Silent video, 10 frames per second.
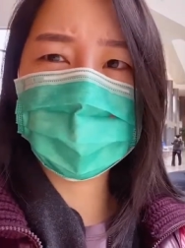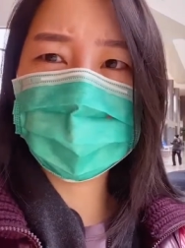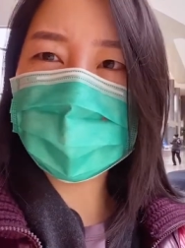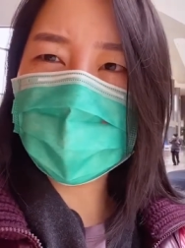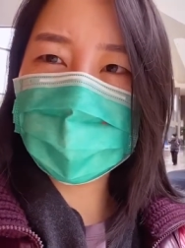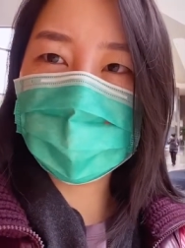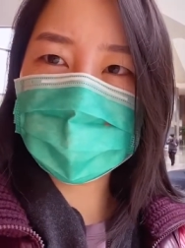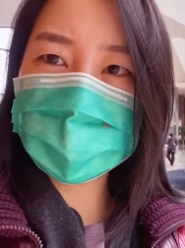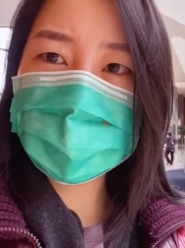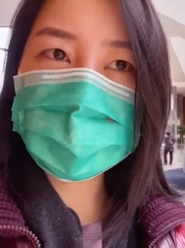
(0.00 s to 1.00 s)
They're really
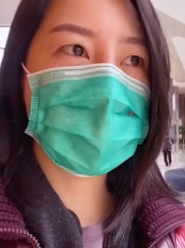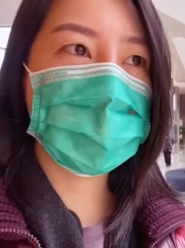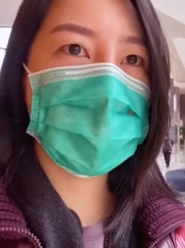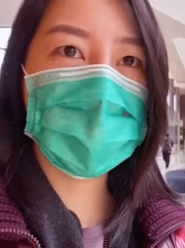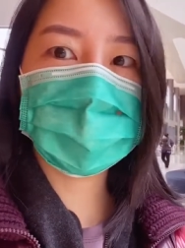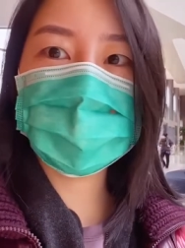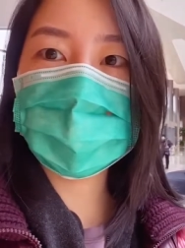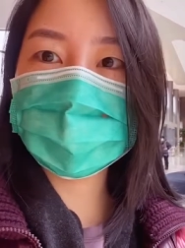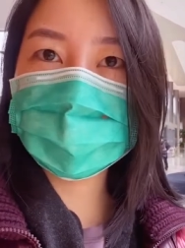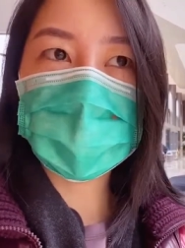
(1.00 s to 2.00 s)
unpleasant, but you
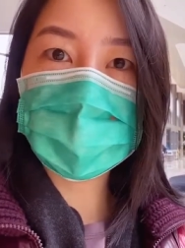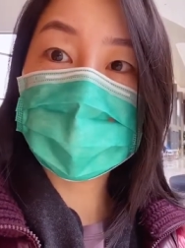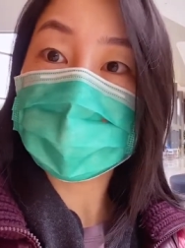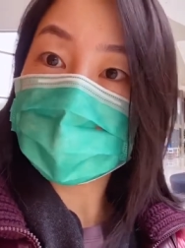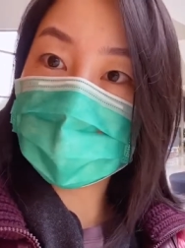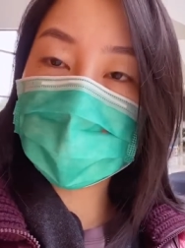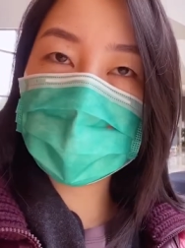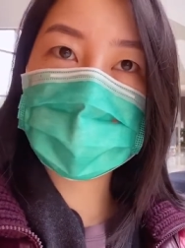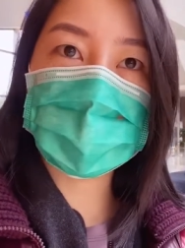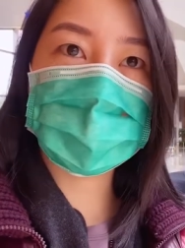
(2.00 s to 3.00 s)
know, coming to this
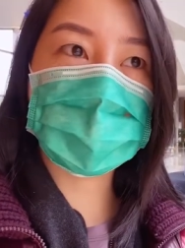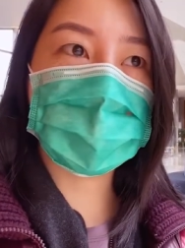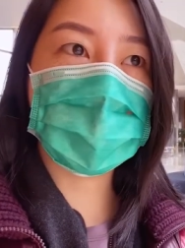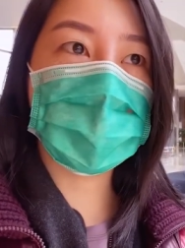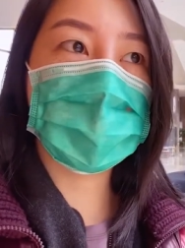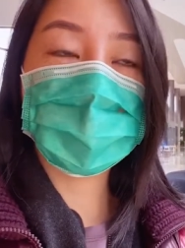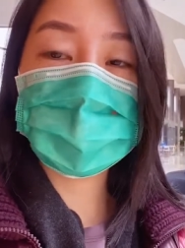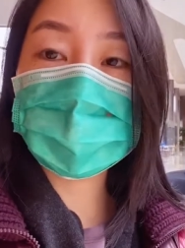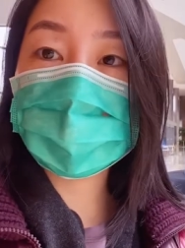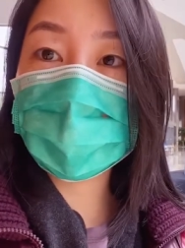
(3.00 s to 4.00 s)
place, obviously,
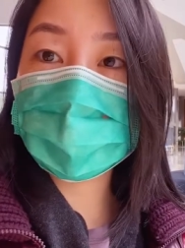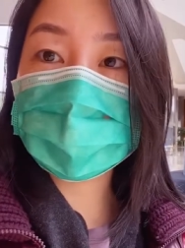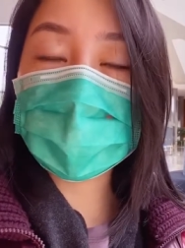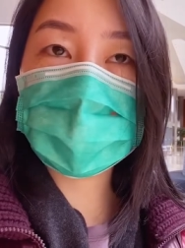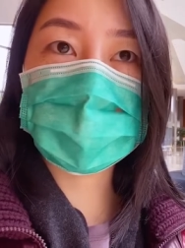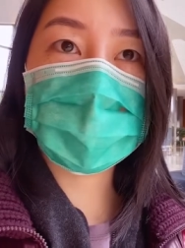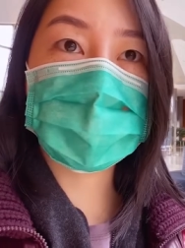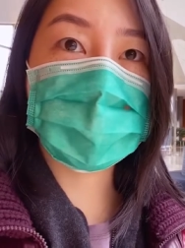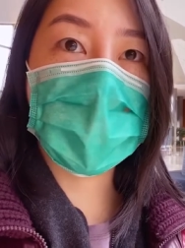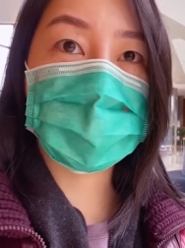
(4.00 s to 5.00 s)
usually a COVID test
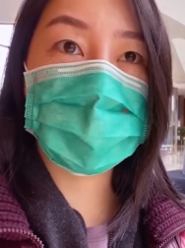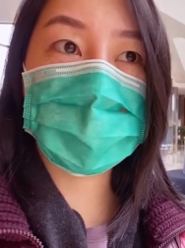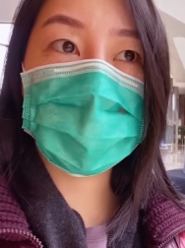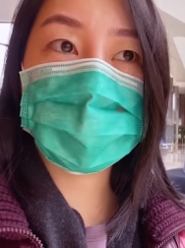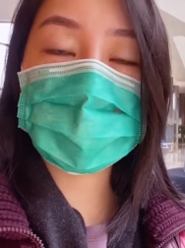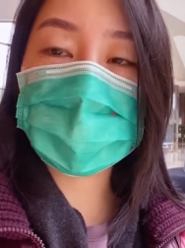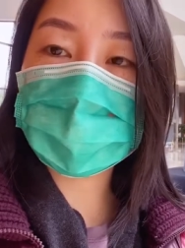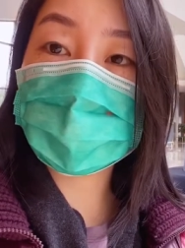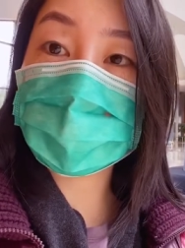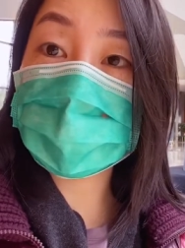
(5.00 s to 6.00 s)
costs about 200
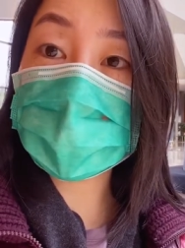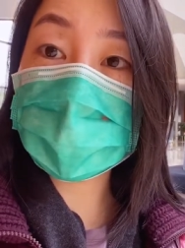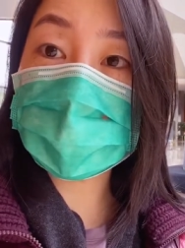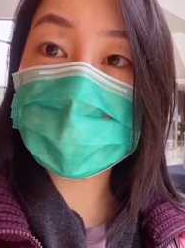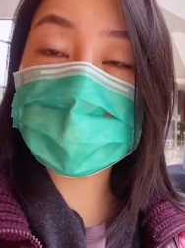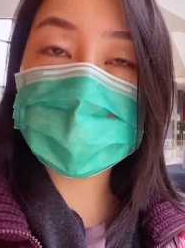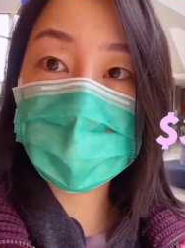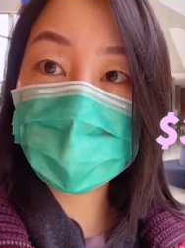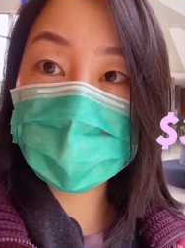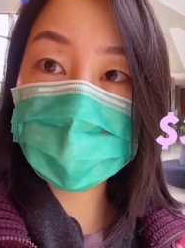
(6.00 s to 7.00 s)
something RMB, which is
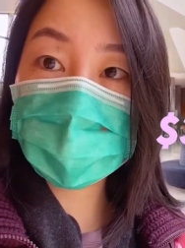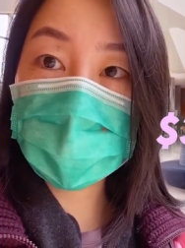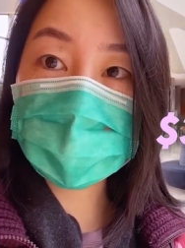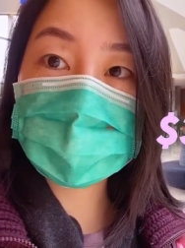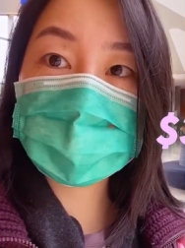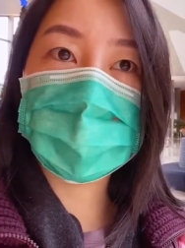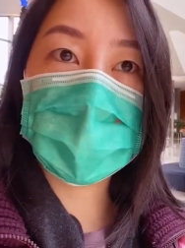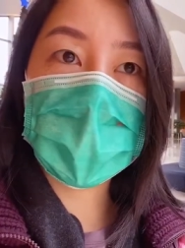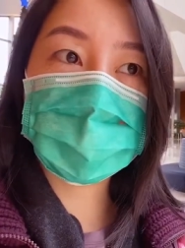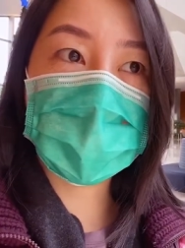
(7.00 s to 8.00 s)
30 US,
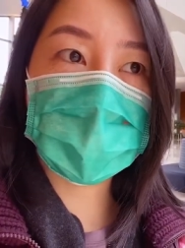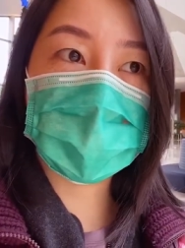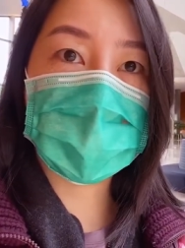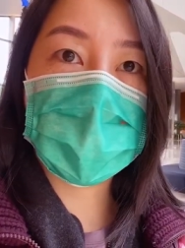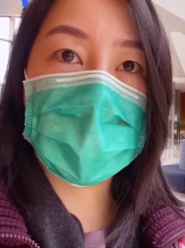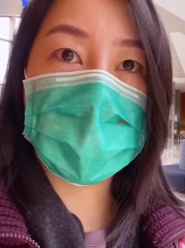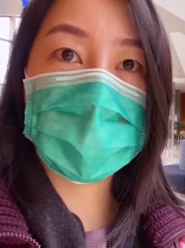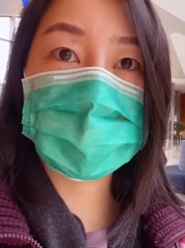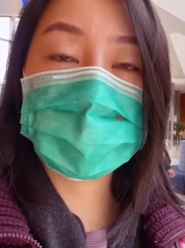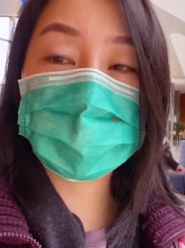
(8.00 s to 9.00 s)
but I'm getting
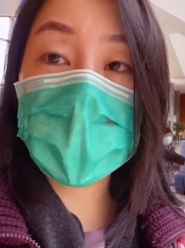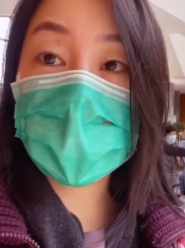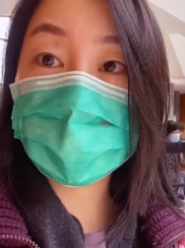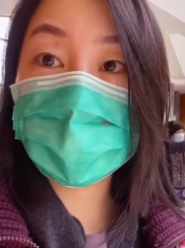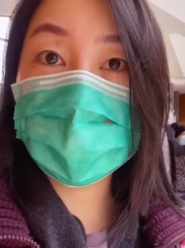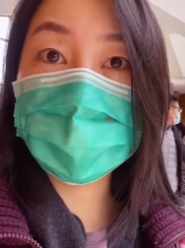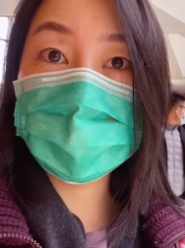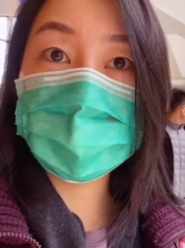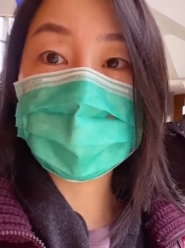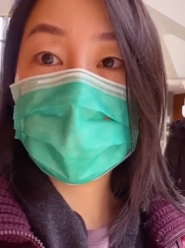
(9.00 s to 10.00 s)
a sped up
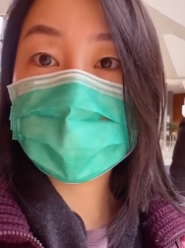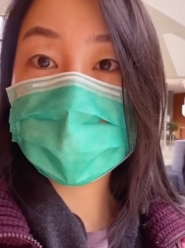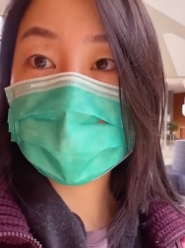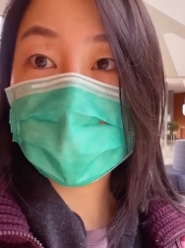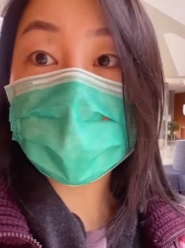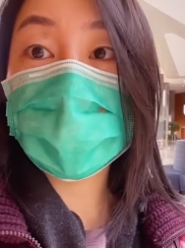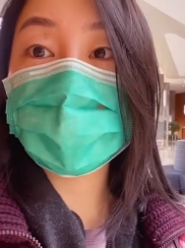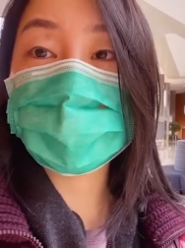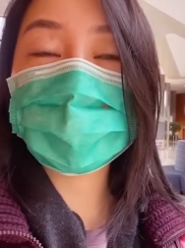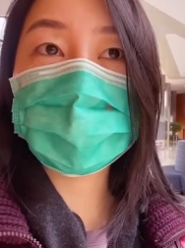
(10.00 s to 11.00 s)
one. So that's like
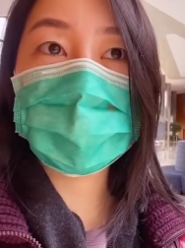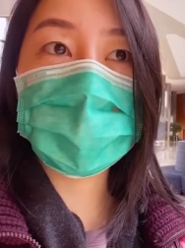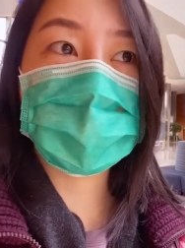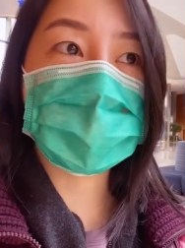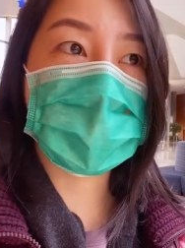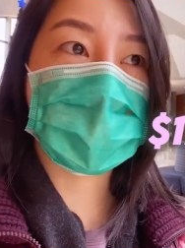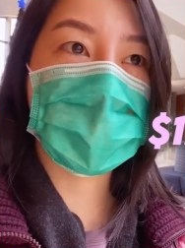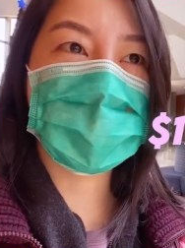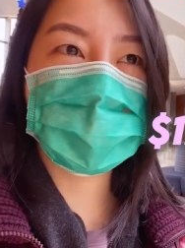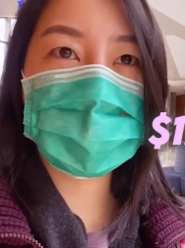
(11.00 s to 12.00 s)
800 RMB, which is like
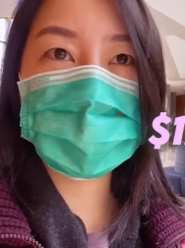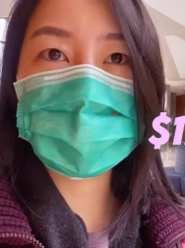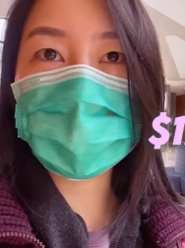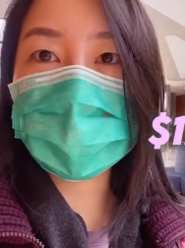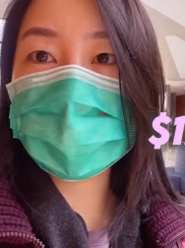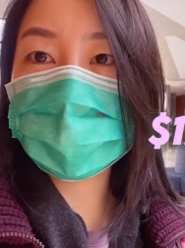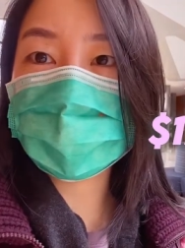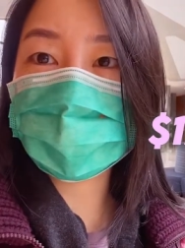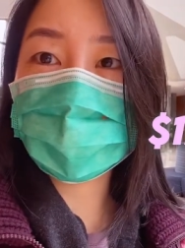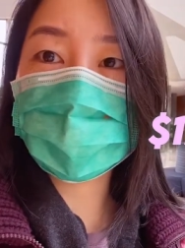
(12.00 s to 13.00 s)
120,
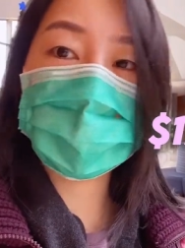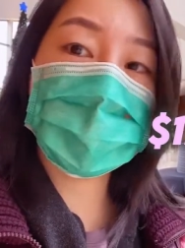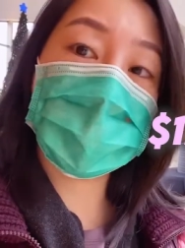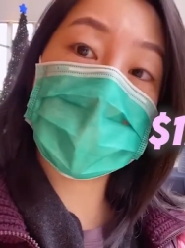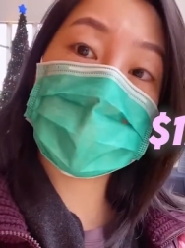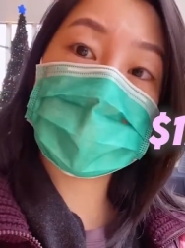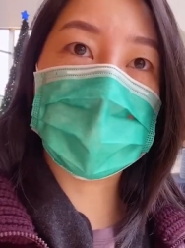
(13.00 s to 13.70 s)
130 US.